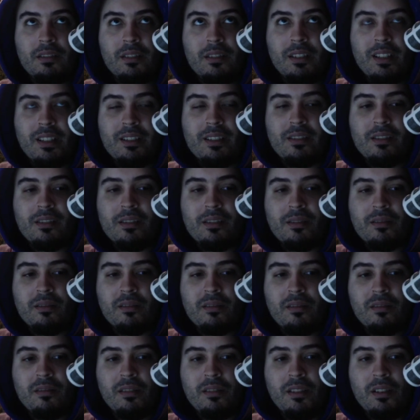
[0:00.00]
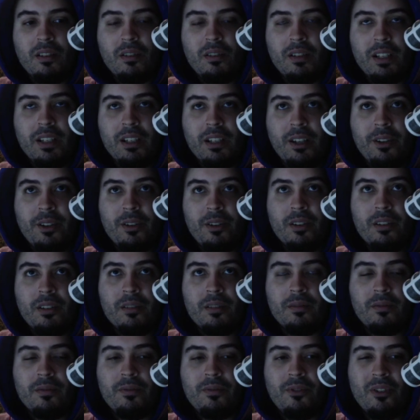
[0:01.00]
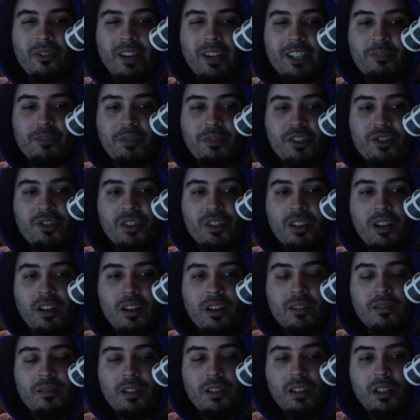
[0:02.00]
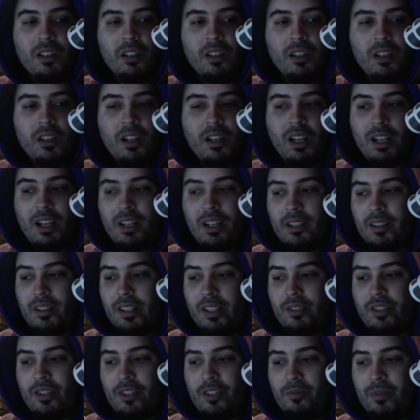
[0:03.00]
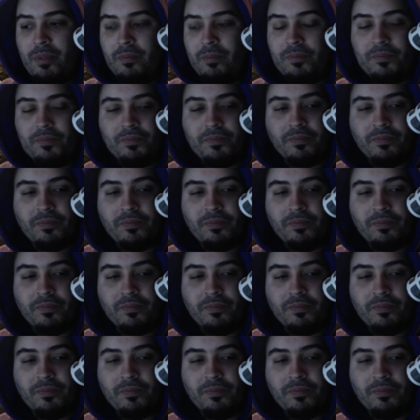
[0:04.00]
this is another 4 Expedition card adjustment.